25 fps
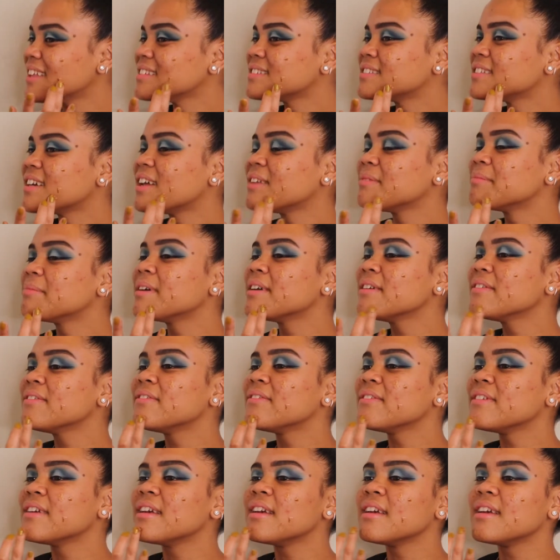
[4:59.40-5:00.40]
this on my
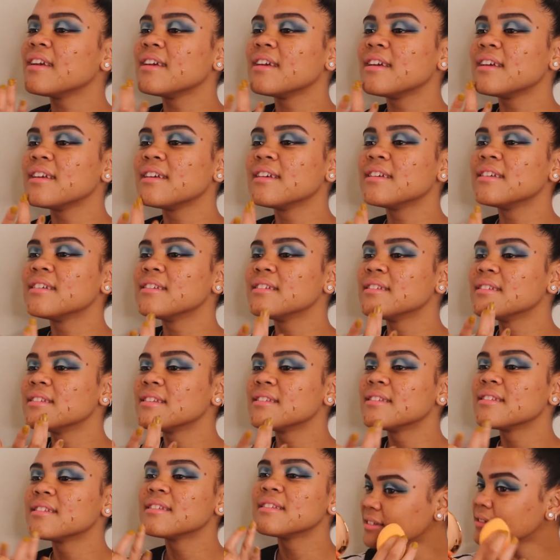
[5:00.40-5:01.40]

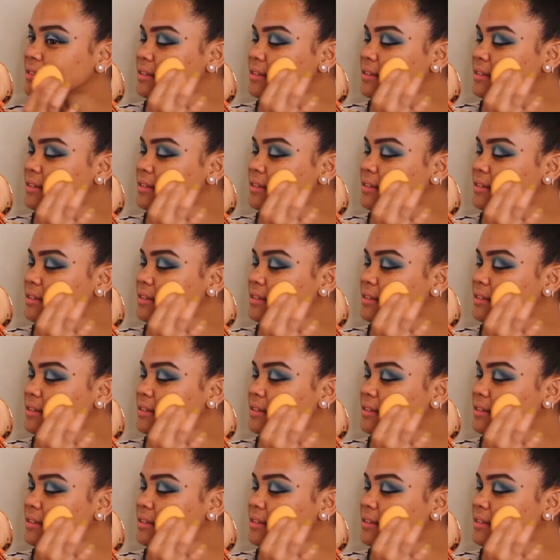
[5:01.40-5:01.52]
face.